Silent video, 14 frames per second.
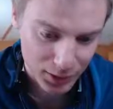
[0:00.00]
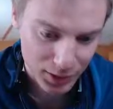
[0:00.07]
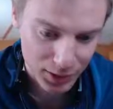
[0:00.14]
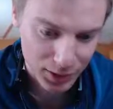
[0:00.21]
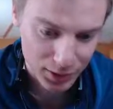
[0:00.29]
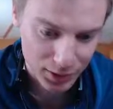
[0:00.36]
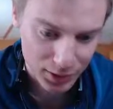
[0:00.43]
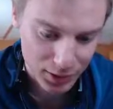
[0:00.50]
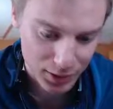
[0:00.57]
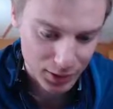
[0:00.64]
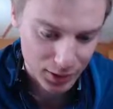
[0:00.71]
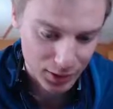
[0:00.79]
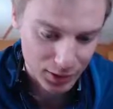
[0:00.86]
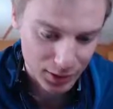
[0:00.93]
here,
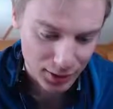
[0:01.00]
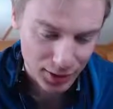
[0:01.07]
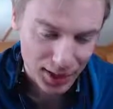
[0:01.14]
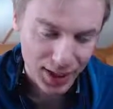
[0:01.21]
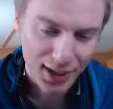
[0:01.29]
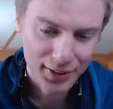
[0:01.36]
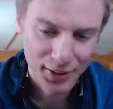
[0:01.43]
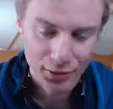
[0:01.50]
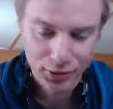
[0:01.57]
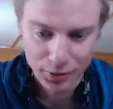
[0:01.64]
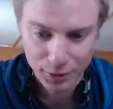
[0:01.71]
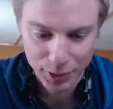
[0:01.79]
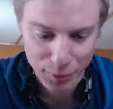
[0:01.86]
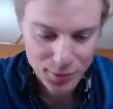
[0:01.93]
I had
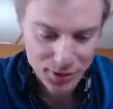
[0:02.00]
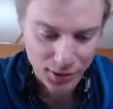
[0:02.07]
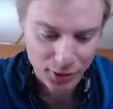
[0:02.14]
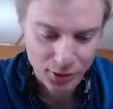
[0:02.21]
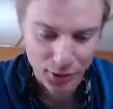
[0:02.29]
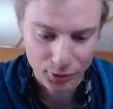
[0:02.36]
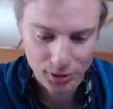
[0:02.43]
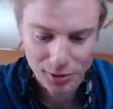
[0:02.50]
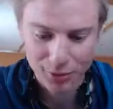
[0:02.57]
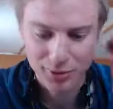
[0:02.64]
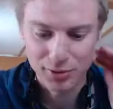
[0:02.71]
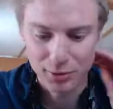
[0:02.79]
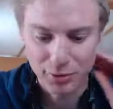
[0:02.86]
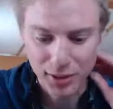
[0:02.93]
the pumps down, so I was
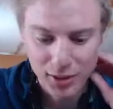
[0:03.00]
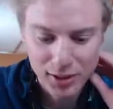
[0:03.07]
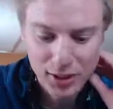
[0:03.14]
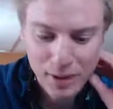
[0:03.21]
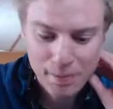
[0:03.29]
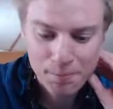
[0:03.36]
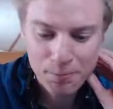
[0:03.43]
able to defend.